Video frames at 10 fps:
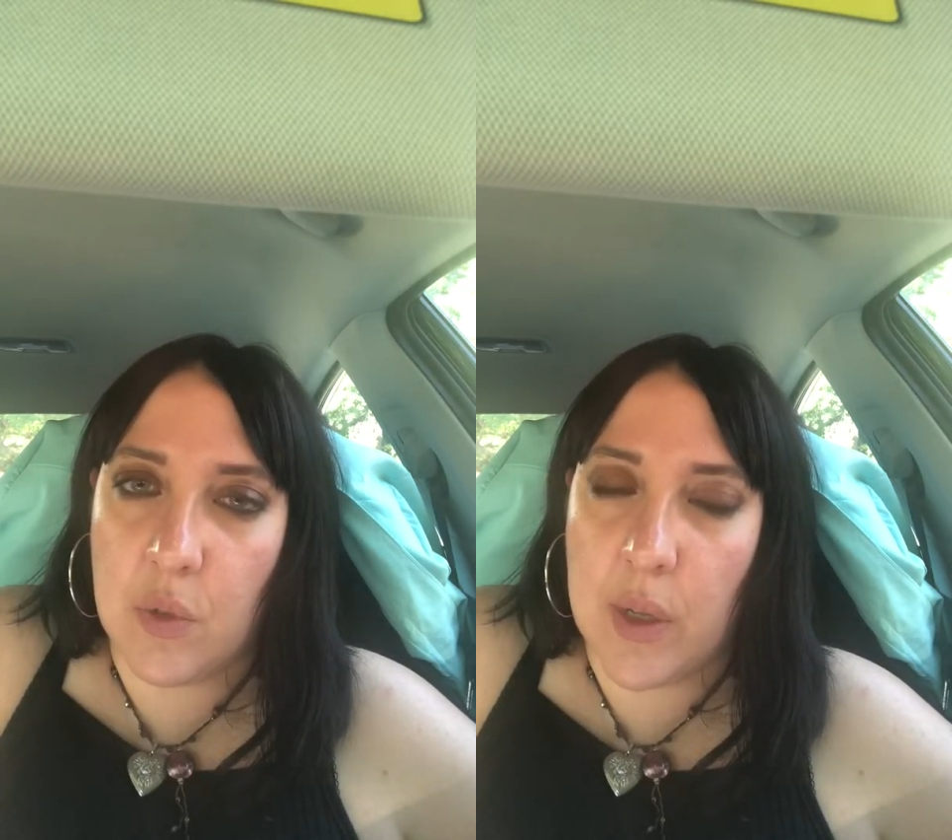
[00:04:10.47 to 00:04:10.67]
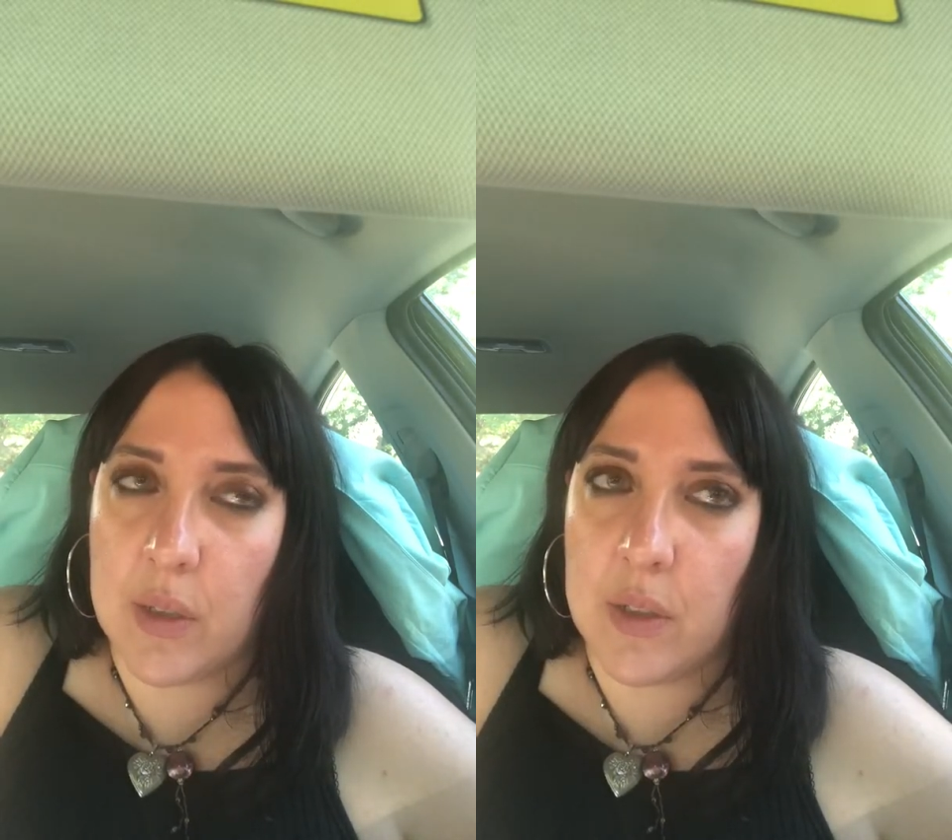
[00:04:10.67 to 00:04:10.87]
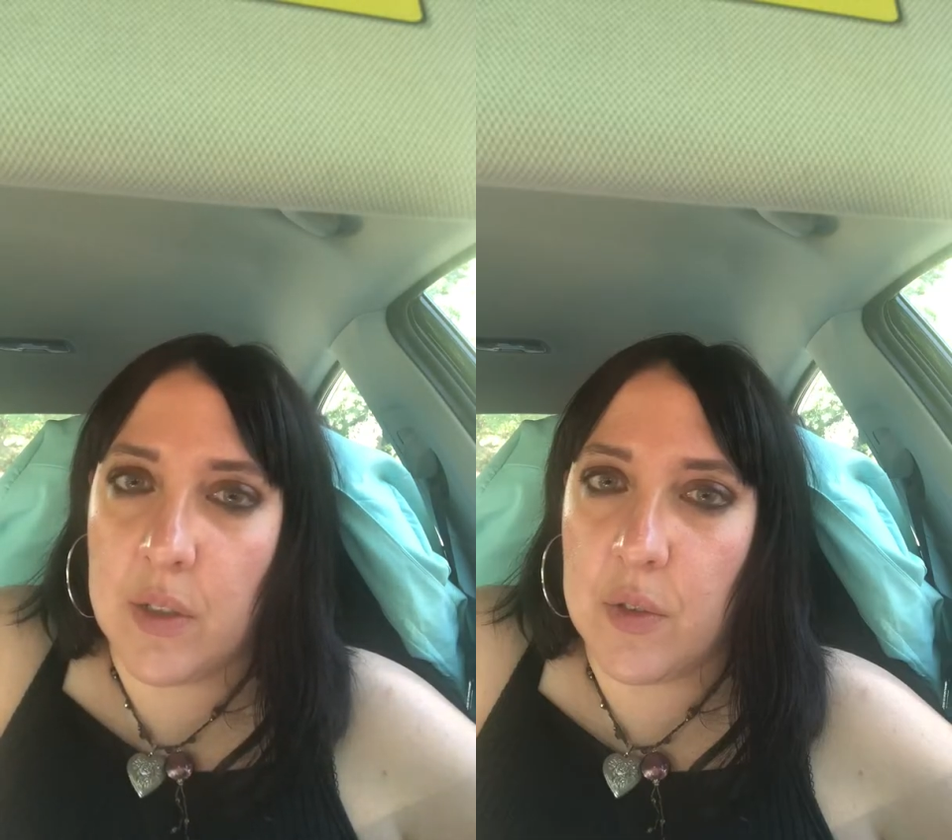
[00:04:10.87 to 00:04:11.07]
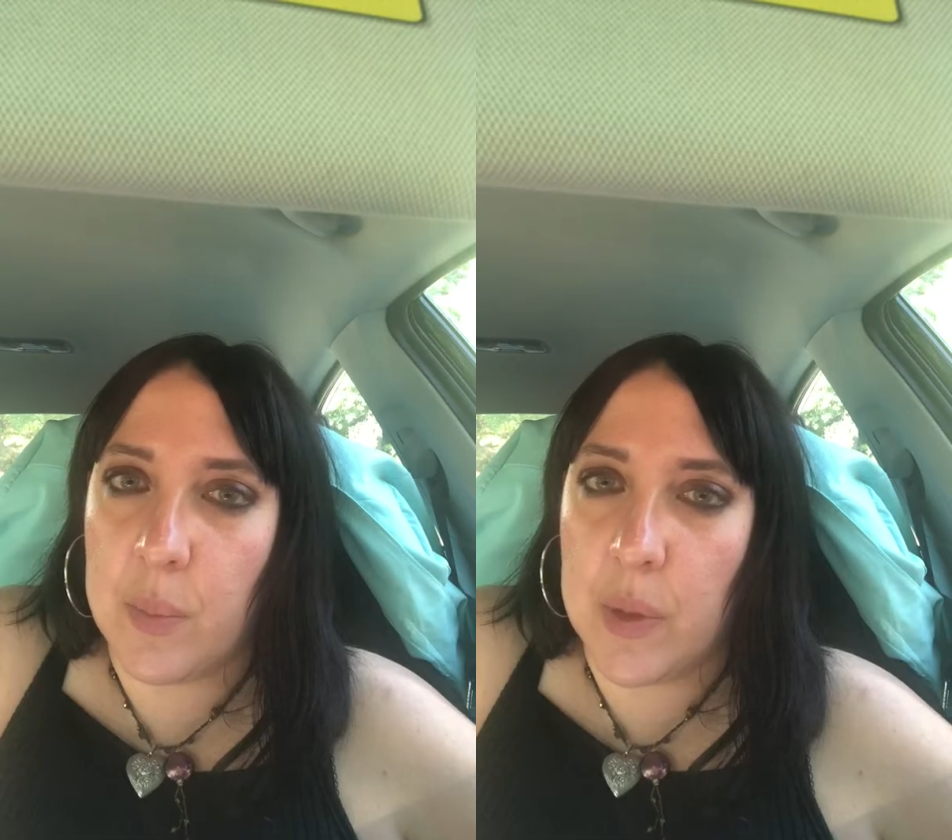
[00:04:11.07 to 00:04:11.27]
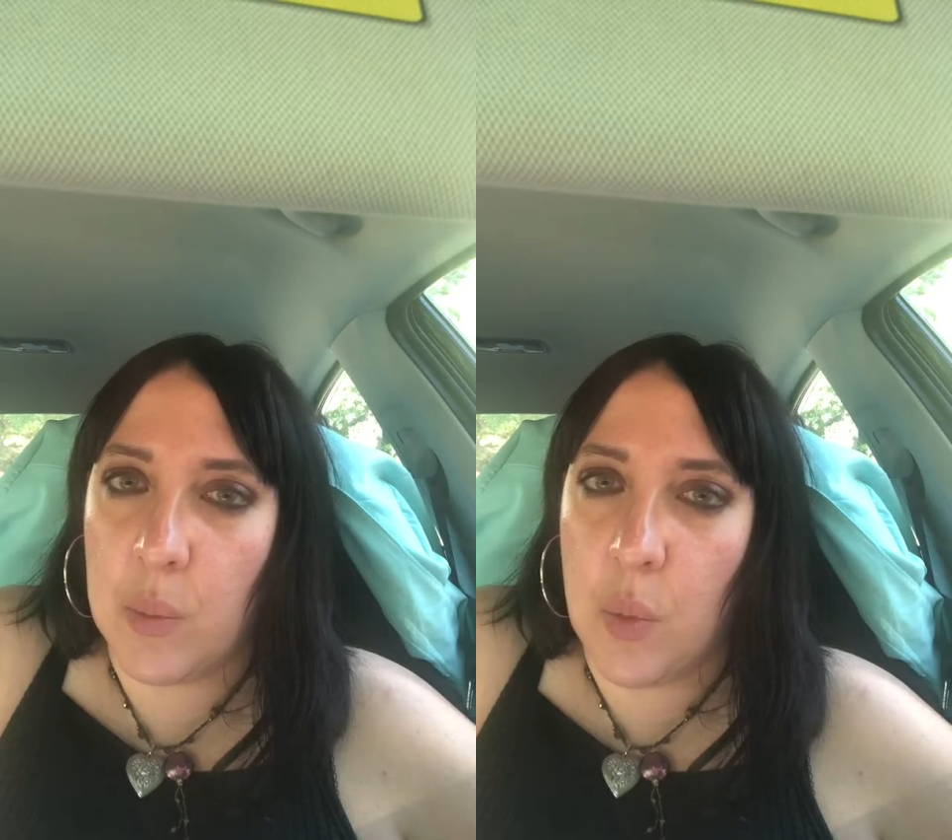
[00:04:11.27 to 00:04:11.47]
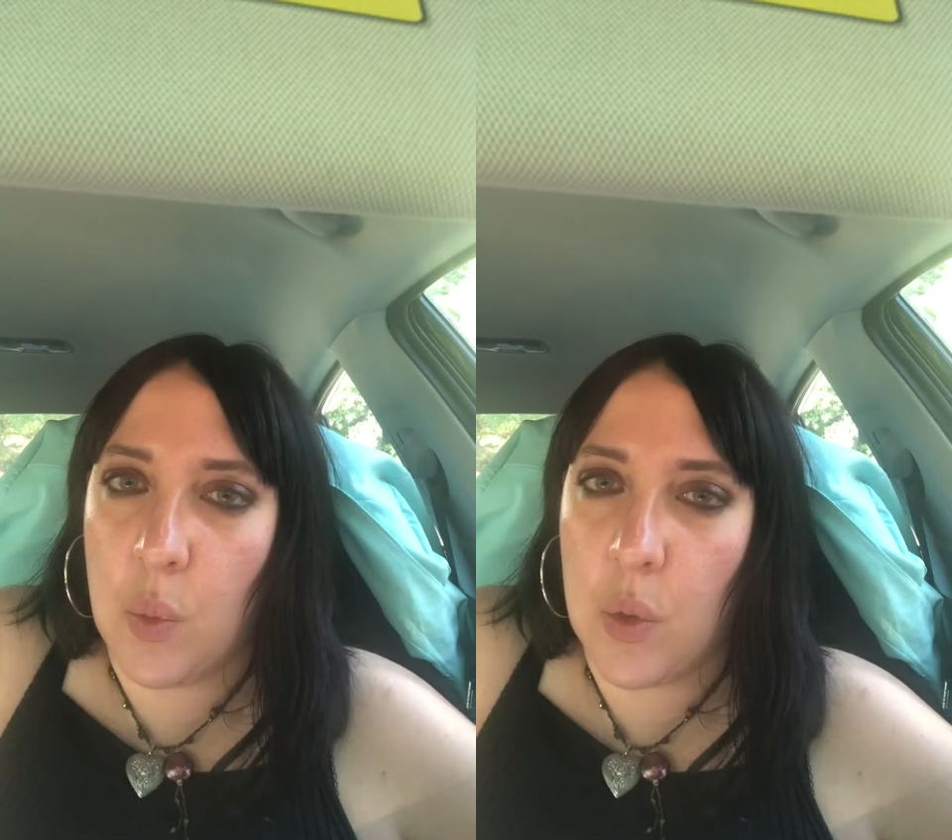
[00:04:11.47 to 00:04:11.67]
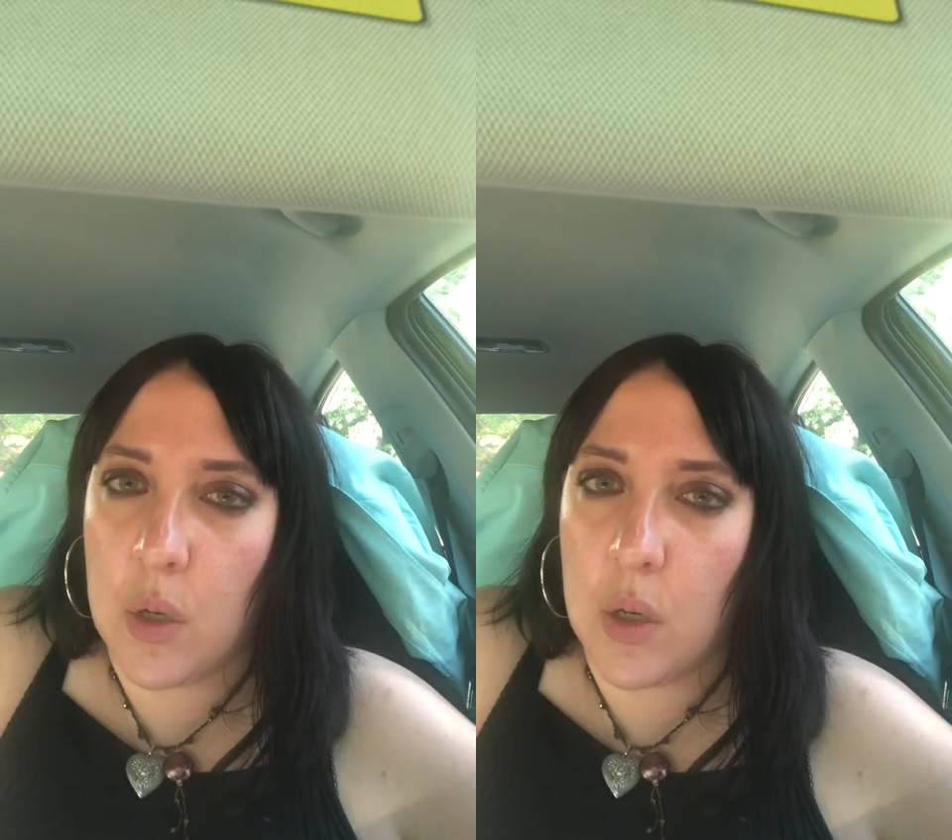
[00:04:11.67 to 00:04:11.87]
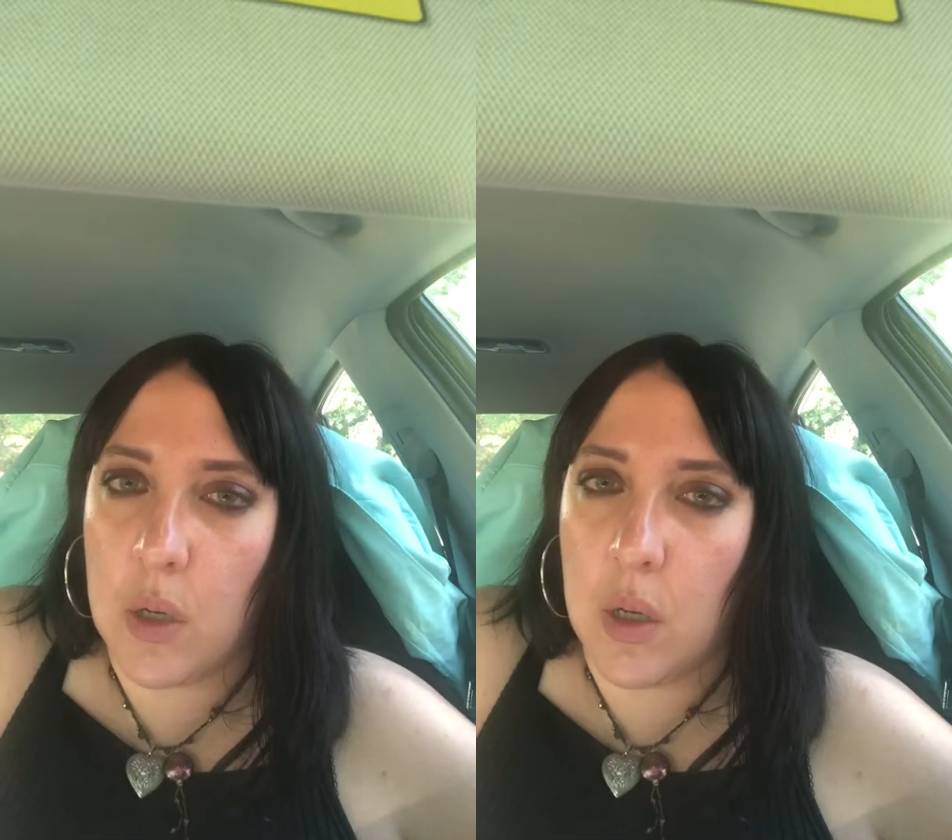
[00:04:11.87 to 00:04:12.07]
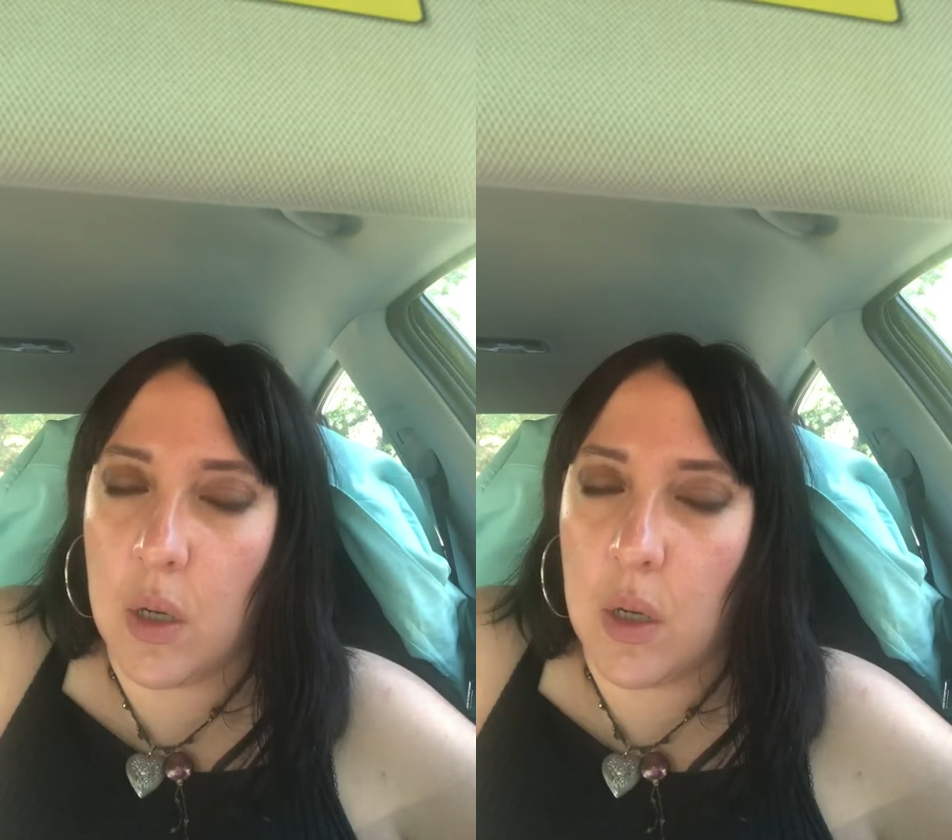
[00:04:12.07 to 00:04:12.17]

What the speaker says: relatives, but more